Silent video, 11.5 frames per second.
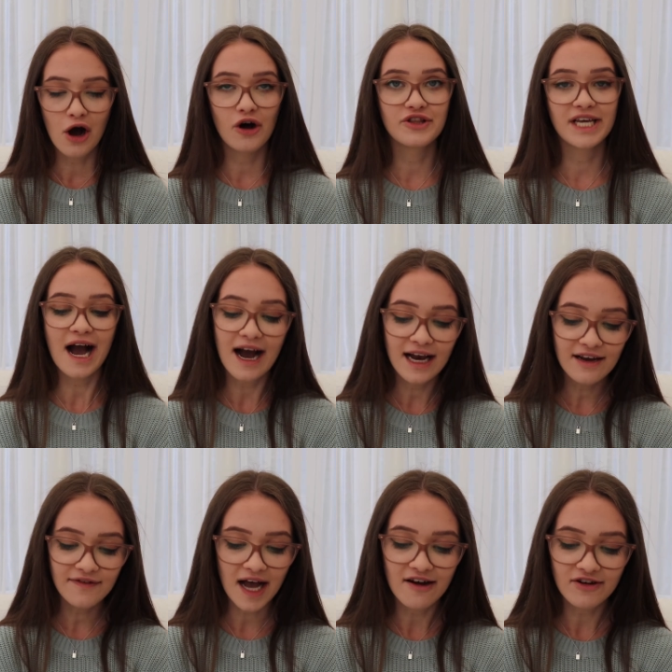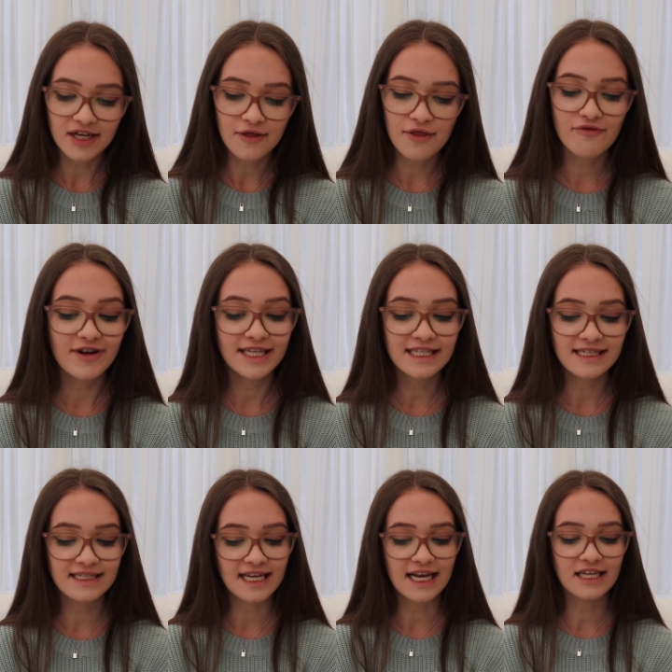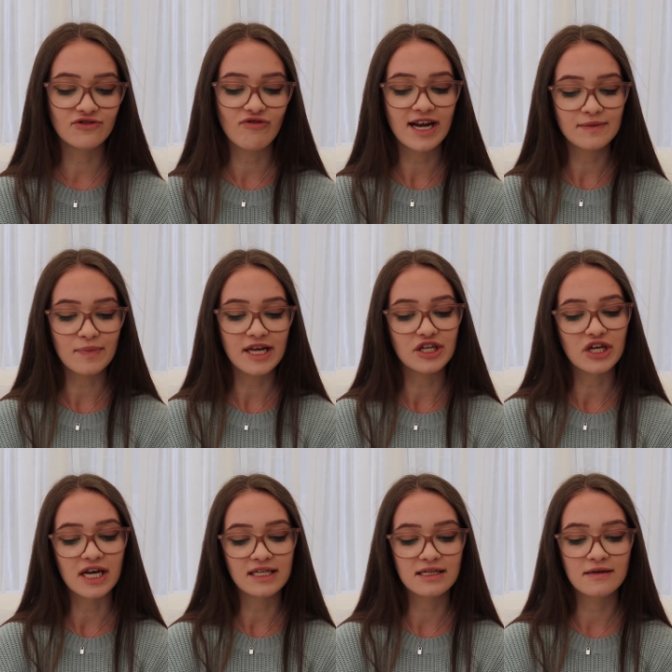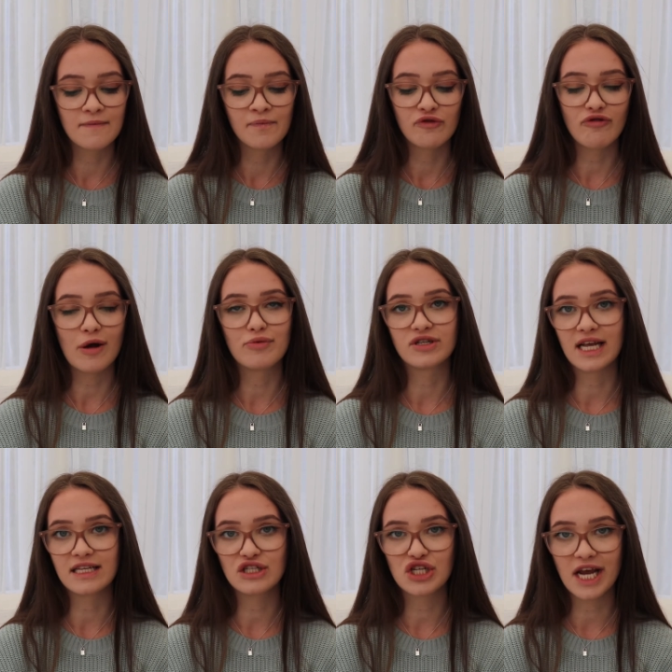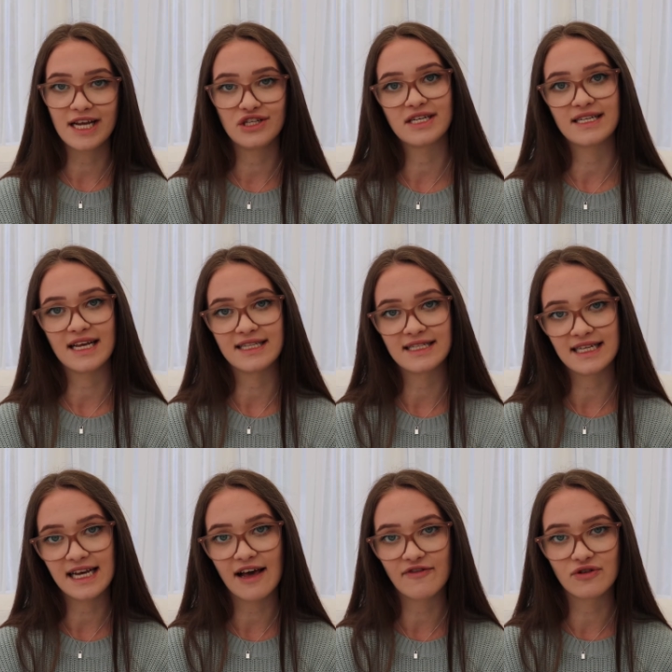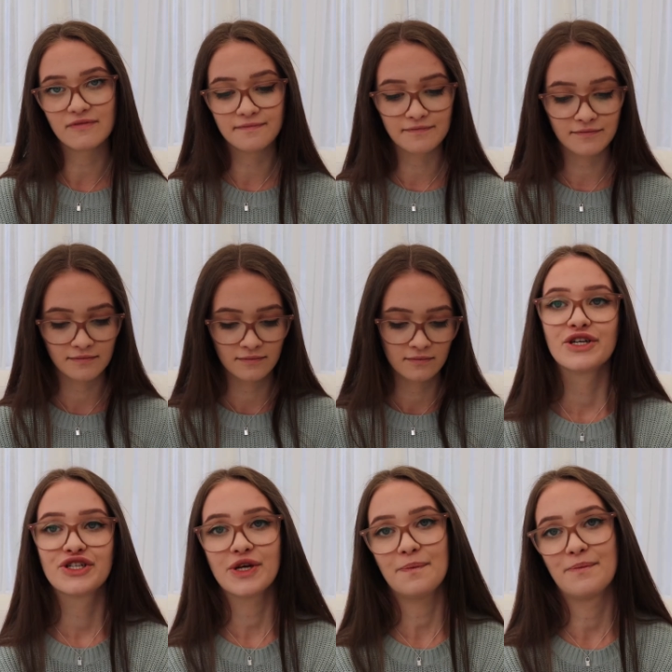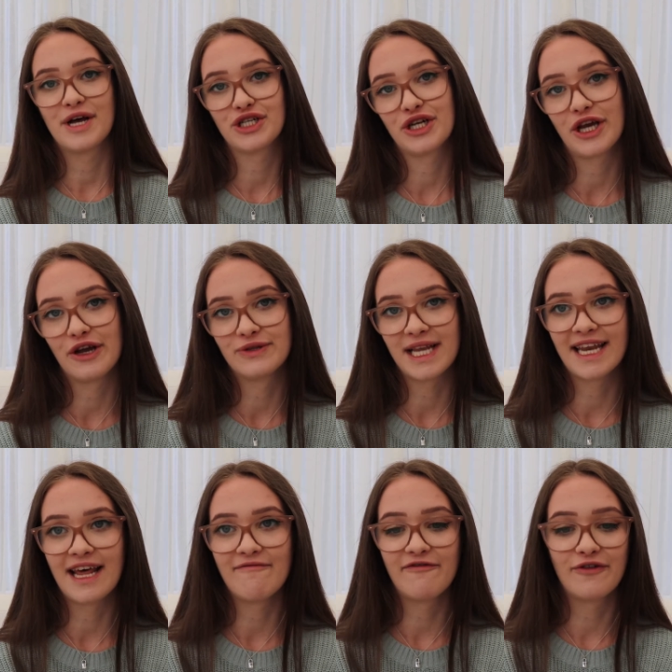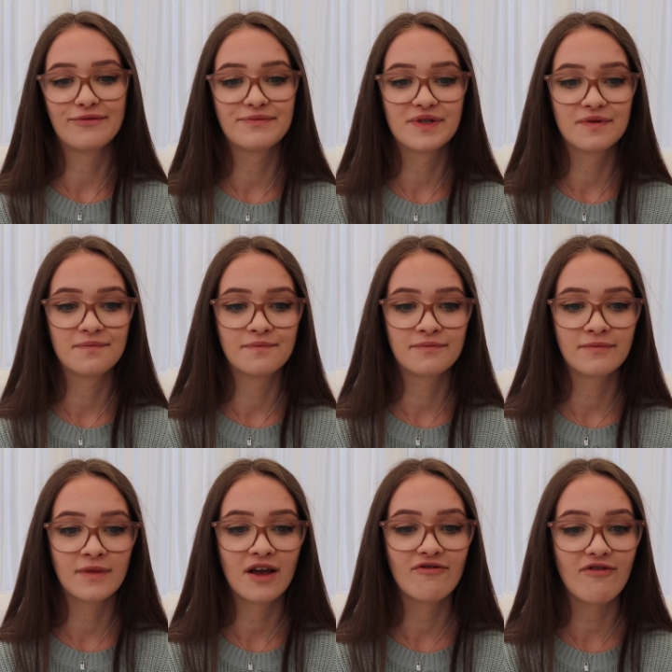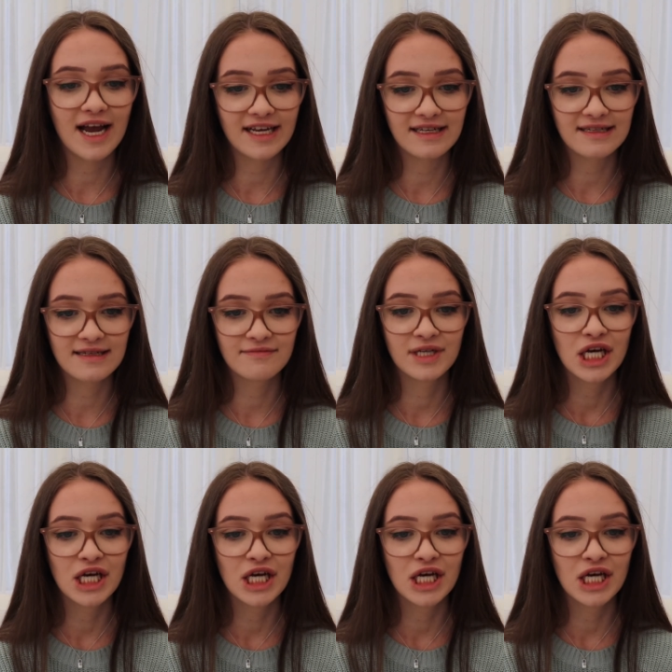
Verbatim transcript: On the Isle of Arran, three distinct raised beaches represent changes in sea level. Submergent coastline landforms. Rias.